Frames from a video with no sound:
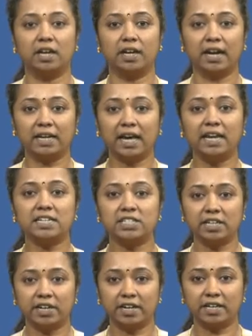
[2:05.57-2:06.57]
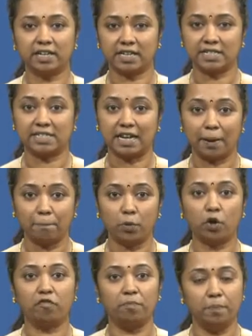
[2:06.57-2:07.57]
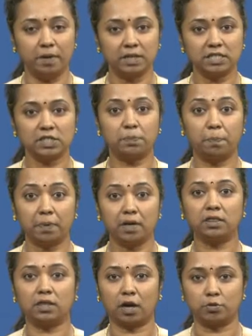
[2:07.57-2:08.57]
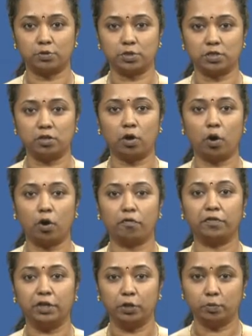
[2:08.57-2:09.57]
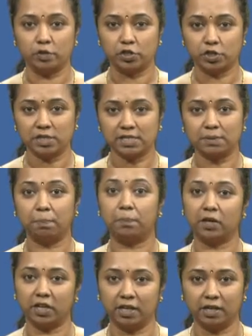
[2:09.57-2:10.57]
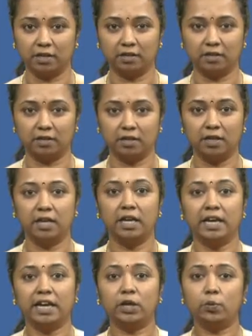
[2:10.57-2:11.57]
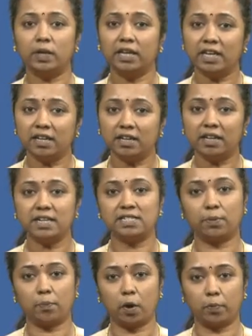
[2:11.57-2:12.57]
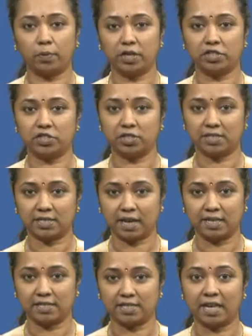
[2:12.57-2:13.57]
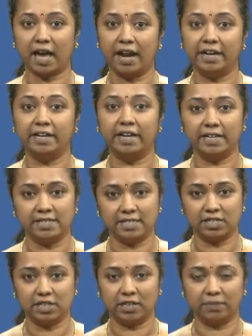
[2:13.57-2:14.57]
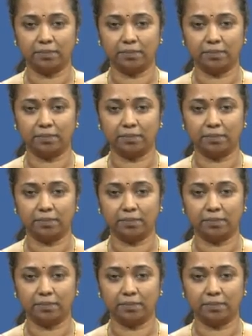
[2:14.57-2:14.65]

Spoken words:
Natality rate is number of births per thousand of individuals per year. It will increase the population size and density.